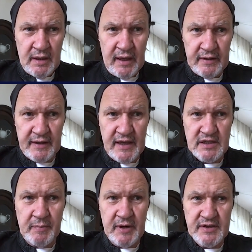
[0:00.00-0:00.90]
at the
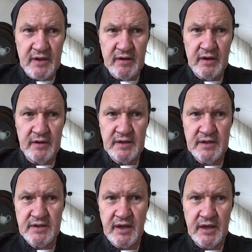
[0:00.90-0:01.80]
Castle Bar Song
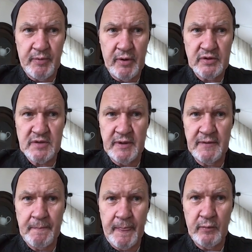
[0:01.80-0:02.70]
Contest, Shay approached me.